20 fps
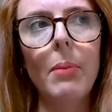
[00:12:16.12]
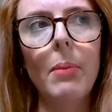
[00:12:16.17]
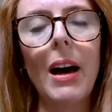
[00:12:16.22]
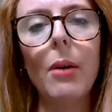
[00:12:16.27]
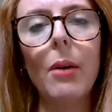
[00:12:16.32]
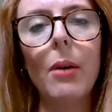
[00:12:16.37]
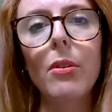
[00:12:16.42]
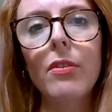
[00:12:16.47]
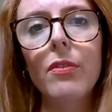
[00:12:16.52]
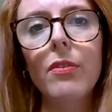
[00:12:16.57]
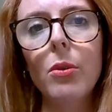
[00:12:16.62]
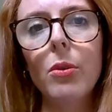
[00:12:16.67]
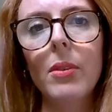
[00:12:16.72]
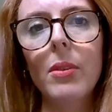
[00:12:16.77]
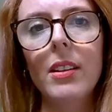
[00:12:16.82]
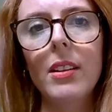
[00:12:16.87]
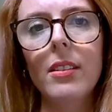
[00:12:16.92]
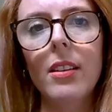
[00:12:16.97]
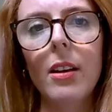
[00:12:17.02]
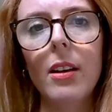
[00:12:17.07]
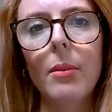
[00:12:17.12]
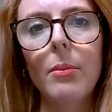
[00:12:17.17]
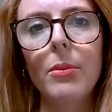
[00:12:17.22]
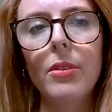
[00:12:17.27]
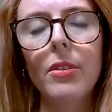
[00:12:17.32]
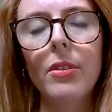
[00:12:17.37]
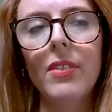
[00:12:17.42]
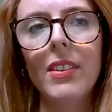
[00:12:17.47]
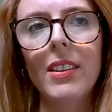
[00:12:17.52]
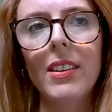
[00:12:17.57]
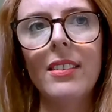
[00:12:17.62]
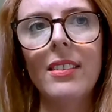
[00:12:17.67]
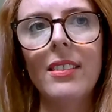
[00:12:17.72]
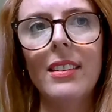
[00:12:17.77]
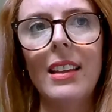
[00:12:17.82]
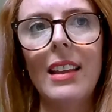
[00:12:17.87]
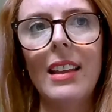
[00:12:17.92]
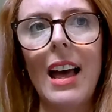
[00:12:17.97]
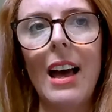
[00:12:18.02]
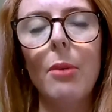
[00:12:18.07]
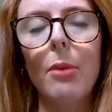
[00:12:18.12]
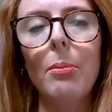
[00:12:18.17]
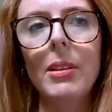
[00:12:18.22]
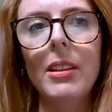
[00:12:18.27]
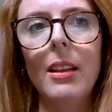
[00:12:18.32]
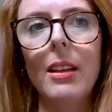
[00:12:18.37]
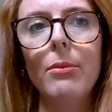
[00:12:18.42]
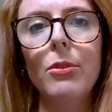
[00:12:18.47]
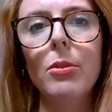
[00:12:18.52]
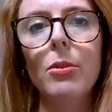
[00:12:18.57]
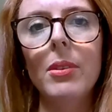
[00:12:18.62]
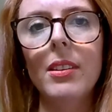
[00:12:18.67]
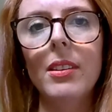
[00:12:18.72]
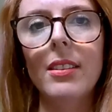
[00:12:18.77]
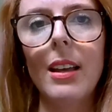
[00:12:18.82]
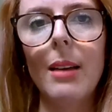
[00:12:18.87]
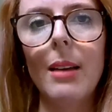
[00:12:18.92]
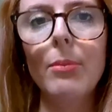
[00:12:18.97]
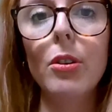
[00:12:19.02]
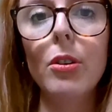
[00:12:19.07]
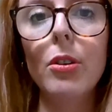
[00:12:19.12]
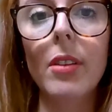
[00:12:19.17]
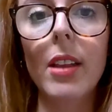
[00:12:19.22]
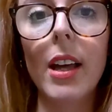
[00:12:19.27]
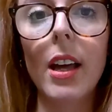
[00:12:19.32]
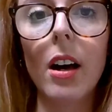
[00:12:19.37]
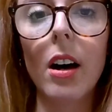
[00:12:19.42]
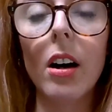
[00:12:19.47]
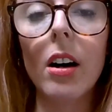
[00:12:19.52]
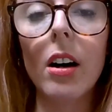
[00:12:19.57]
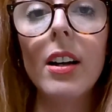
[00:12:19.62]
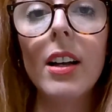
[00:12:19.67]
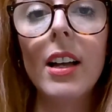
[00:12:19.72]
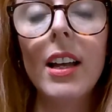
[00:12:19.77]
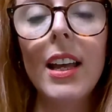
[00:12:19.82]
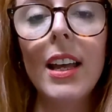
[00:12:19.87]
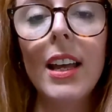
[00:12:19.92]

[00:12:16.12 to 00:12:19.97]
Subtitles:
powerful in terms of helping them to accept who they are,